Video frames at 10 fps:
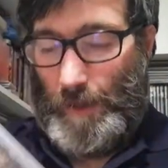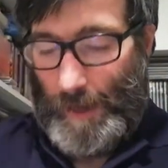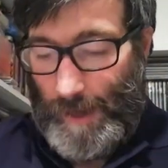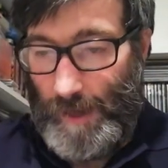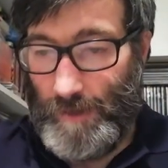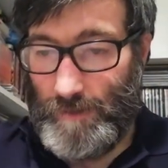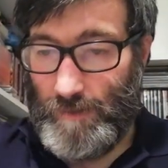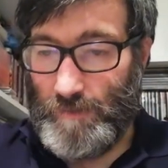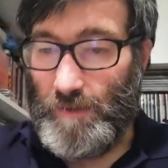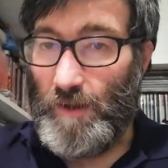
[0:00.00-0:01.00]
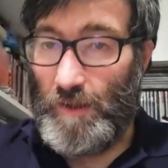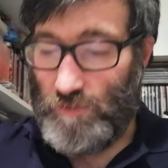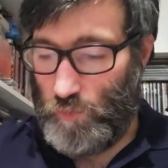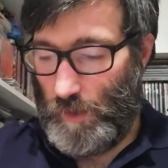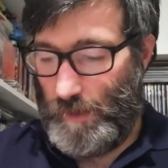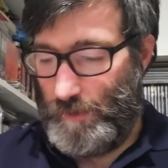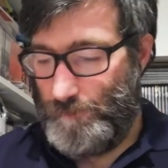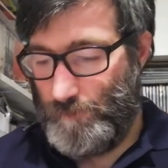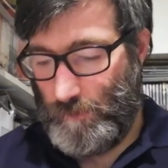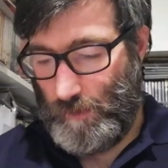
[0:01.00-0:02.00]
And the last one
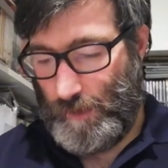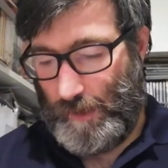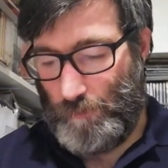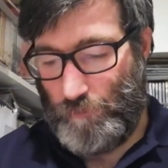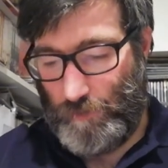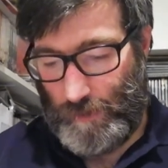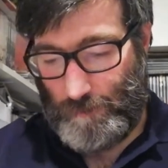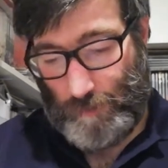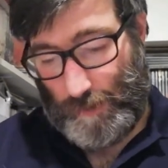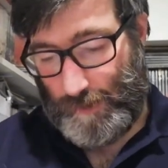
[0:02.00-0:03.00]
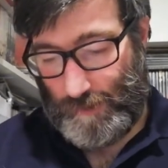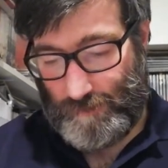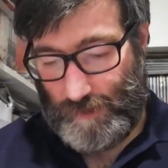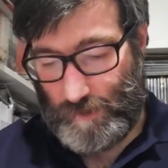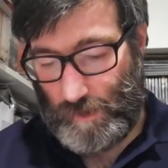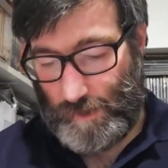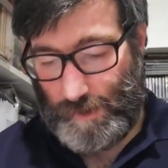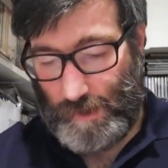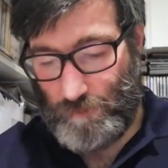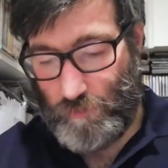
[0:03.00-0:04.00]
came from, like I said,
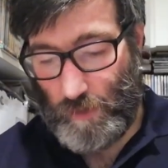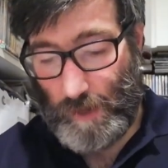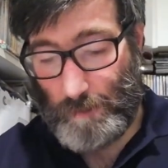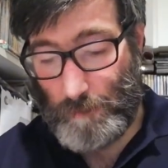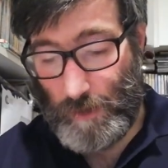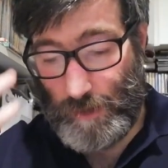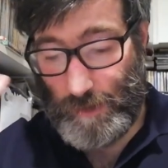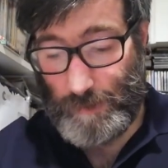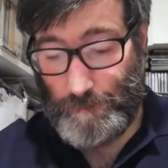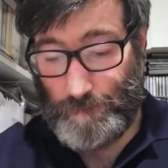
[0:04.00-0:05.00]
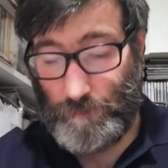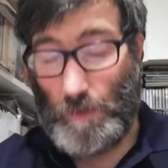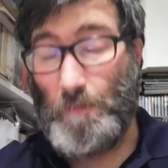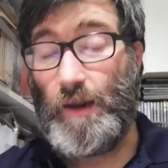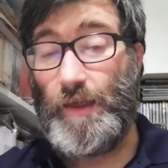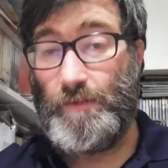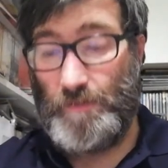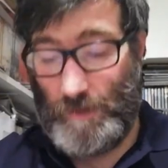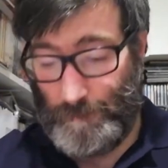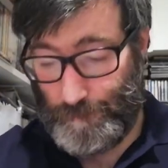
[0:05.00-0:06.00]
came from um,
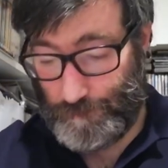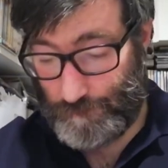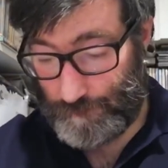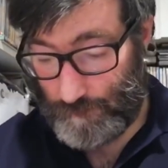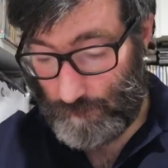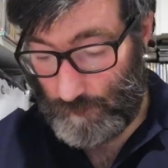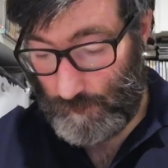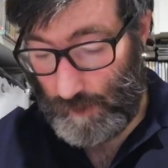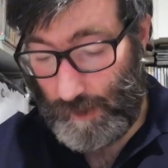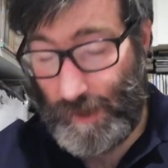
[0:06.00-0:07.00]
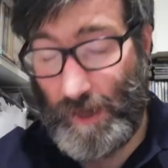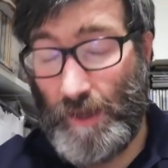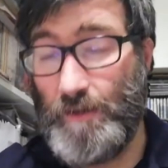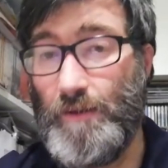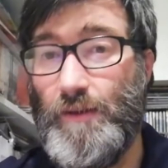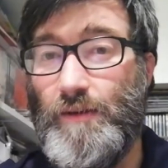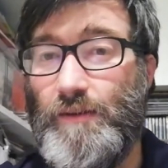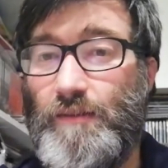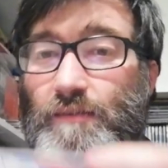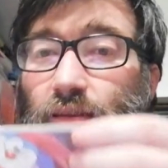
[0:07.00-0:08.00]
Malaysia. And
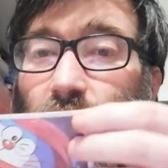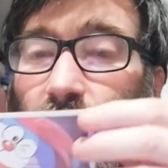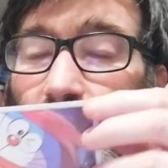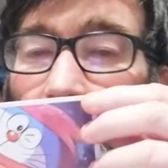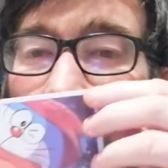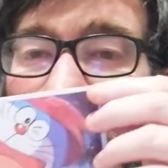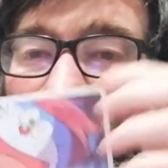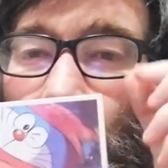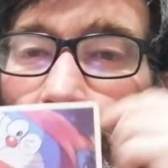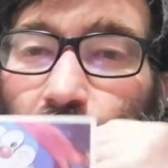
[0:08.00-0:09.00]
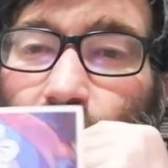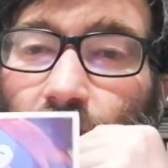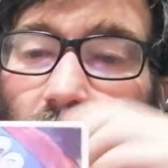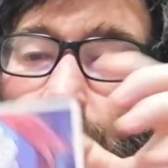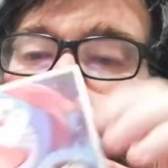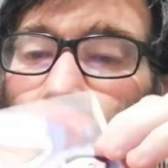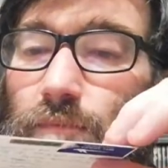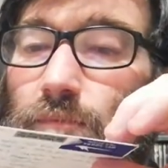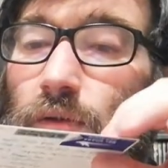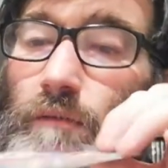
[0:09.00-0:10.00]
this is, I think,
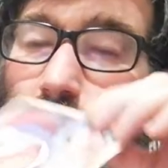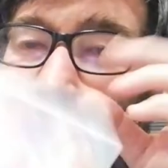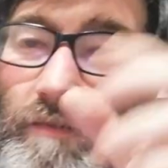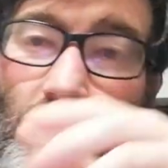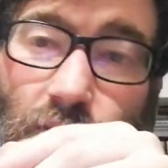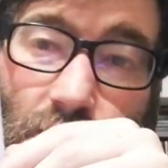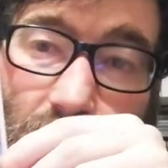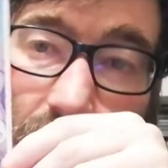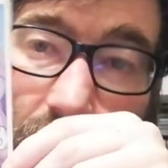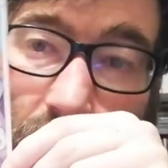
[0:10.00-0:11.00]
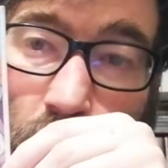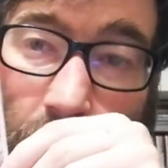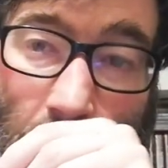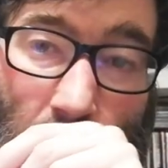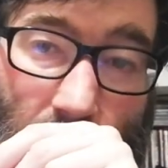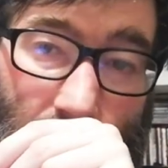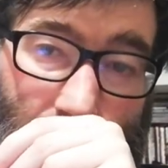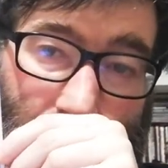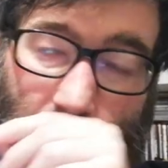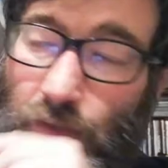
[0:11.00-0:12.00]
oh, this is Doraemon,
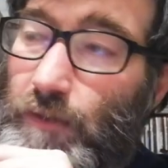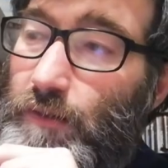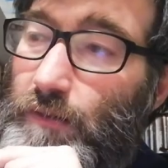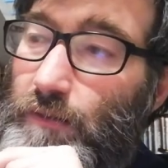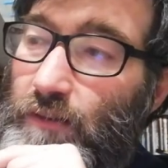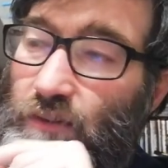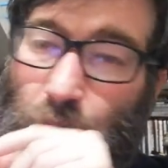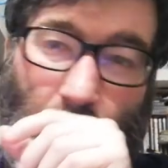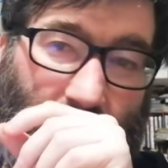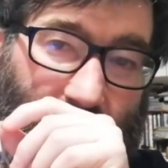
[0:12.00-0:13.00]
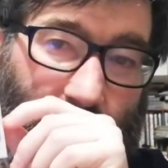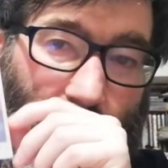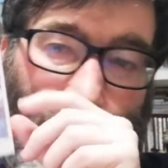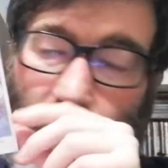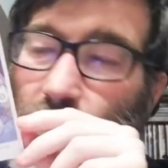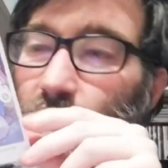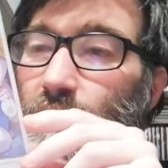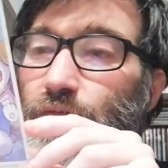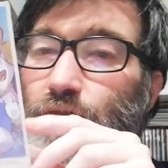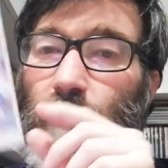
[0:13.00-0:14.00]
the space cat
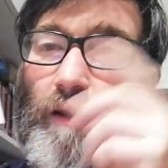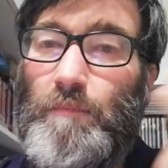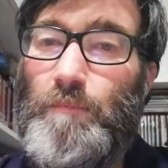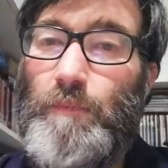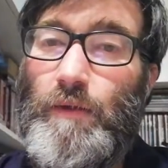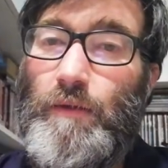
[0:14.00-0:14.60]
from